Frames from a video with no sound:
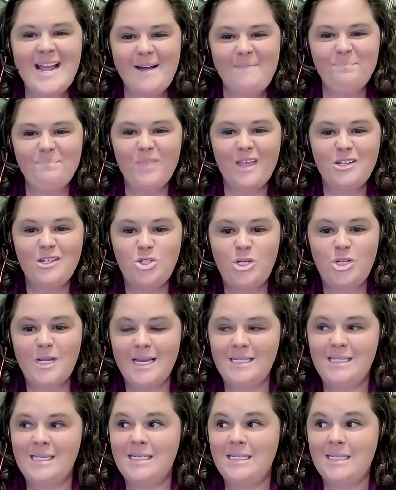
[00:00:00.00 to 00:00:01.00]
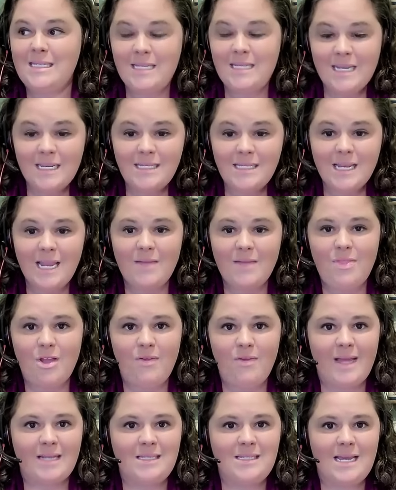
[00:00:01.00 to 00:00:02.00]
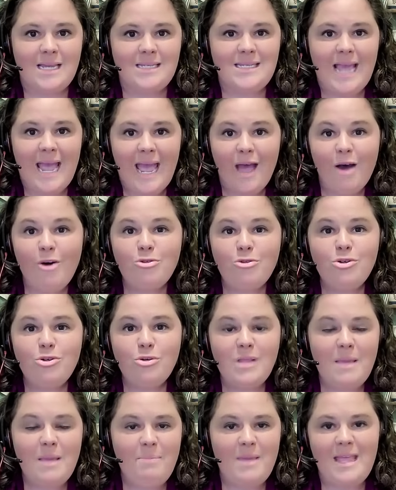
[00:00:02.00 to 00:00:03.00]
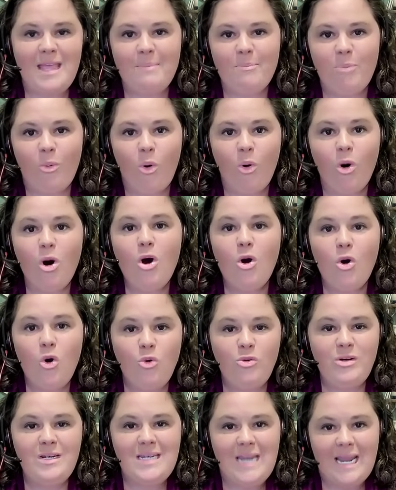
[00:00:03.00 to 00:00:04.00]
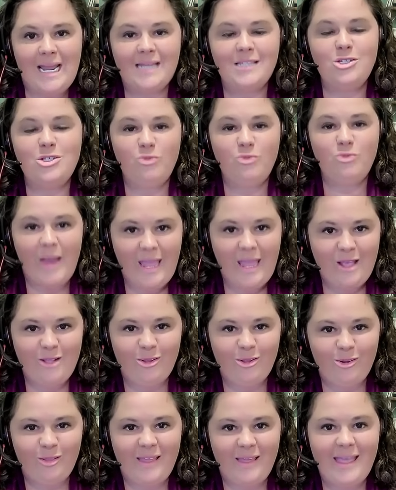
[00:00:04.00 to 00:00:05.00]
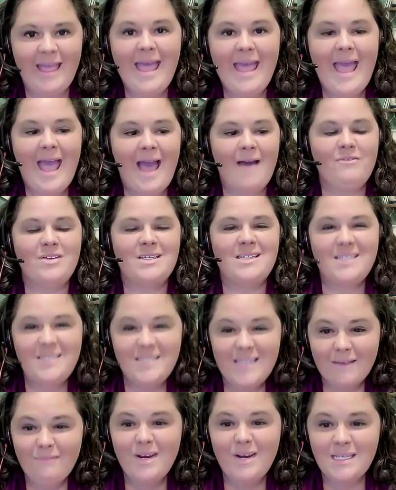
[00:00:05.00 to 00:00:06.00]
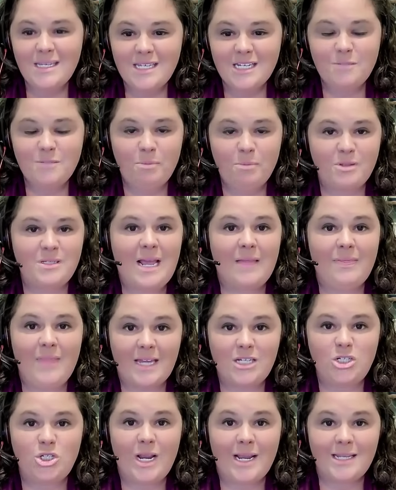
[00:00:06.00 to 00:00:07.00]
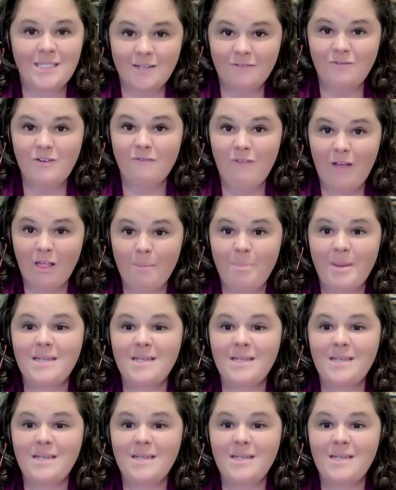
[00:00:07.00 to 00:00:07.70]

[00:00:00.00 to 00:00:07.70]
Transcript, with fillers: And she has this statistic in there that says elderly people who dance regularly have a 76% less chance of developing